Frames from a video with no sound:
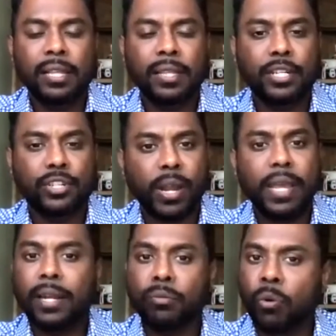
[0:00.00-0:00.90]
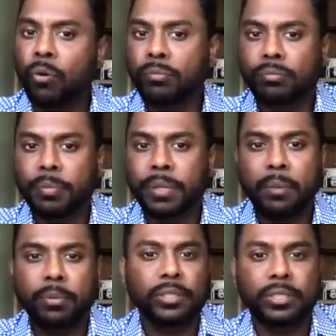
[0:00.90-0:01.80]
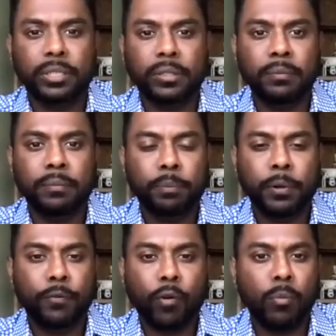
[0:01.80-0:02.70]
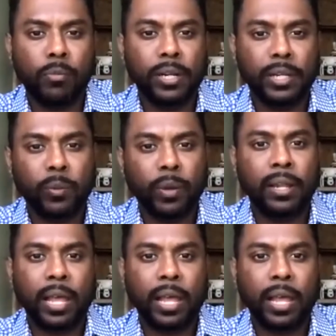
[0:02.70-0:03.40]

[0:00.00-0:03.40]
the train won't be able to perform really well.